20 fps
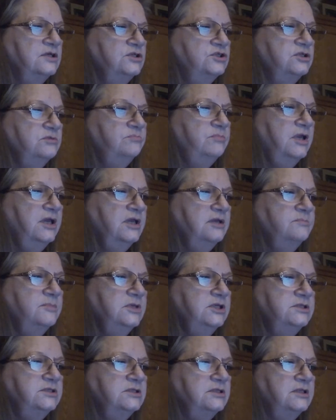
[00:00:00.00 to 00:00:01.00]
She begged
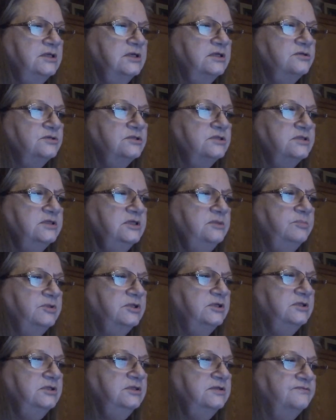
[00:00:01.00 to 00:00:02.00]
me to let her sleep
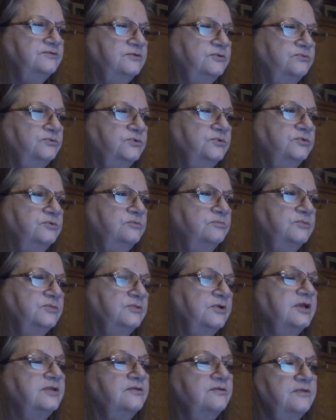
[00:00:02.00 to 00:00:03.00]
in a different room
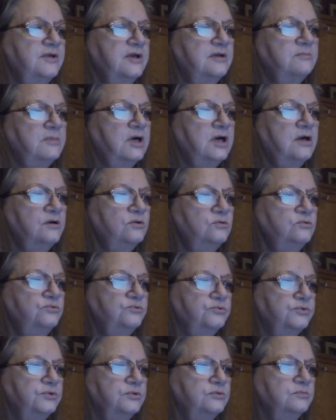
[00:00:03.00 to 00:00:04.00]
rather than my
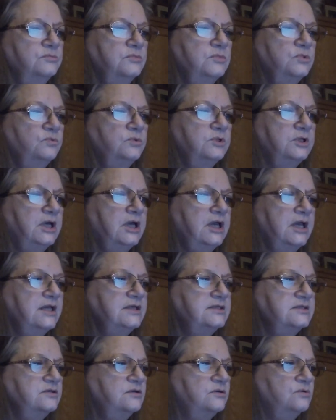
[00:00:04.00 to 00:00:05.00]
old room. When I
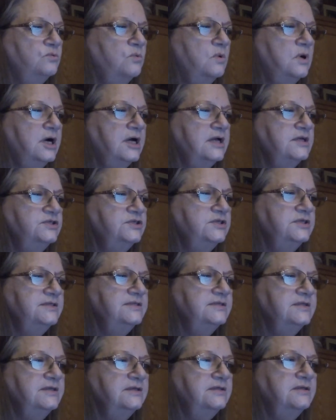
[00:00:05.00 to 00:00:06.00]
asked her why, she
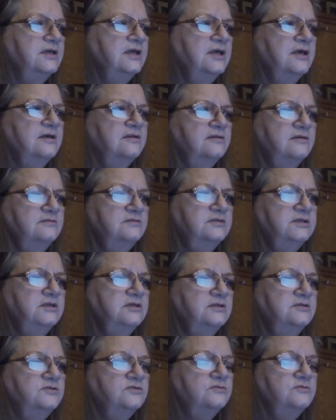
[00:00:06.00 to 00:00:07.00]
said, "Those
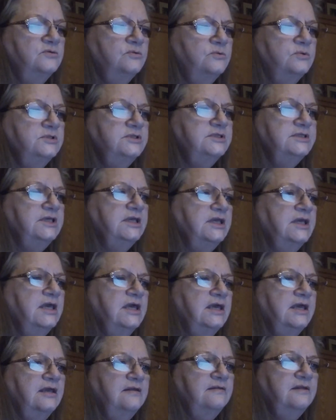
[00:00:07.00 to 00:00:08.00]
kids are noisy,
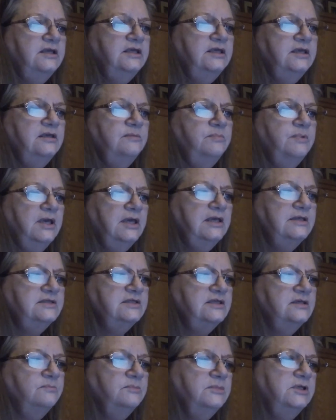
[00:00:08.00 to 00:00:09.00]
and they keep
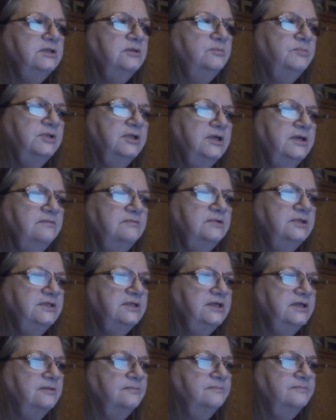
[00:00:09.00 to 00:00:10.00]
asking me to play with
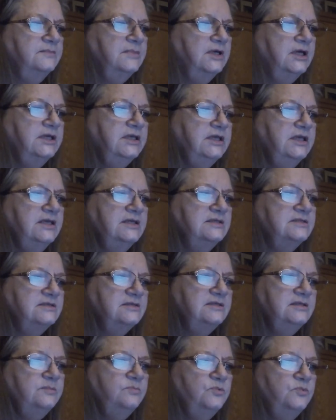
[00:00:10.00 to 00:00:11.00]
them. I can't
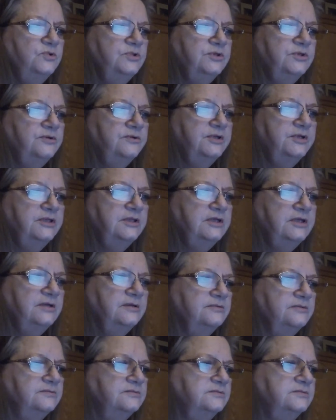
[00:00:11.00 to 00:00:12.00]
sleep when they're in
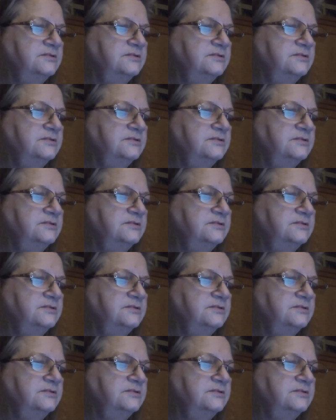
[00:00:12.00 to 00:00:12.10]
there."